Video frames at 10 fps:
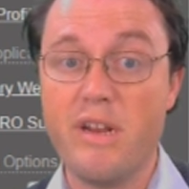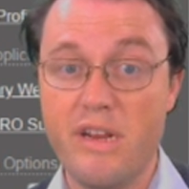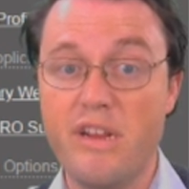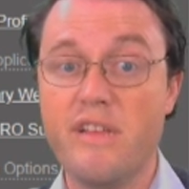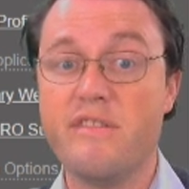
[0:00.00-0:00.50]

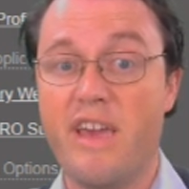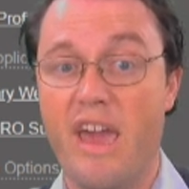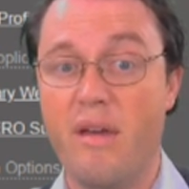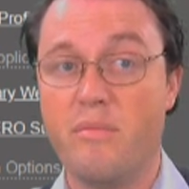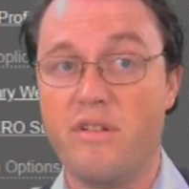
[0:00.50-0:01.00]
it is
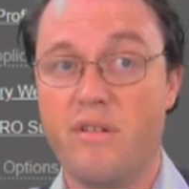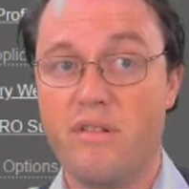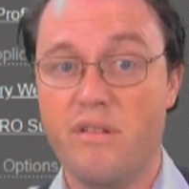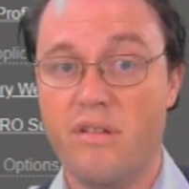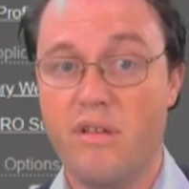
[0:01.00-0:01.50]
kept.
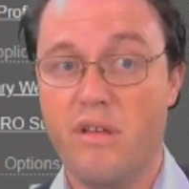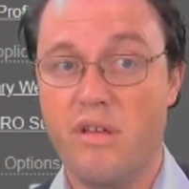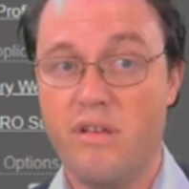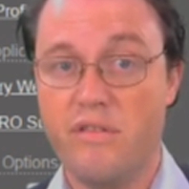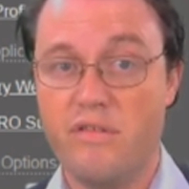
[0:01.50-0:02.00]

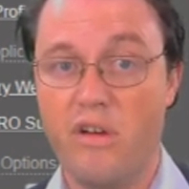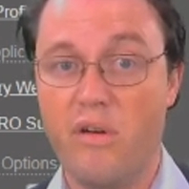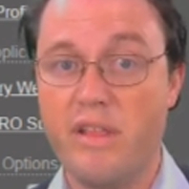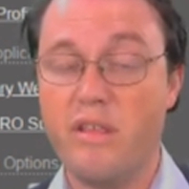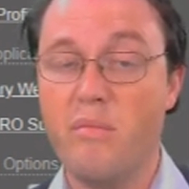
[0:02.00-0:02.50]
So
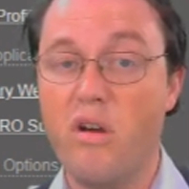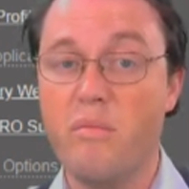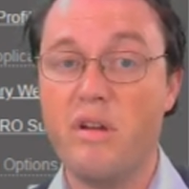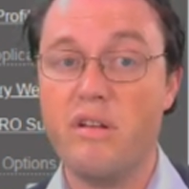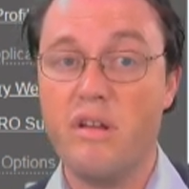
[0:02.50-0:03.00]
at the
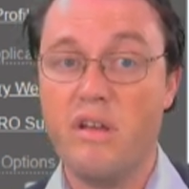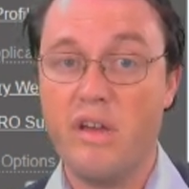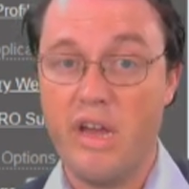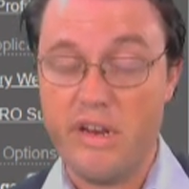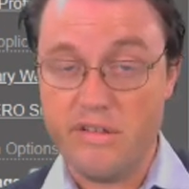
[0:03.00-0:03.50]
moment
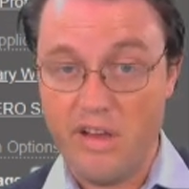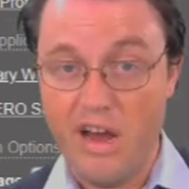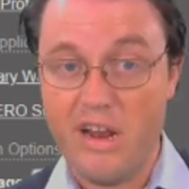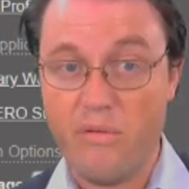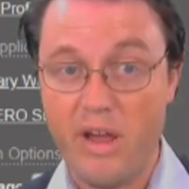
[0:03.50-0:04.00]
it is
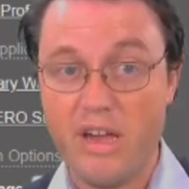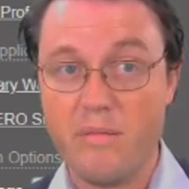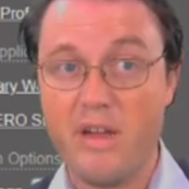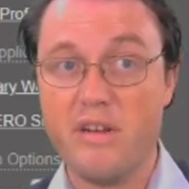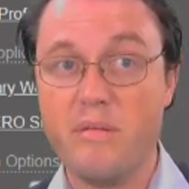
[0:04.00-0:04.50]
highly recommended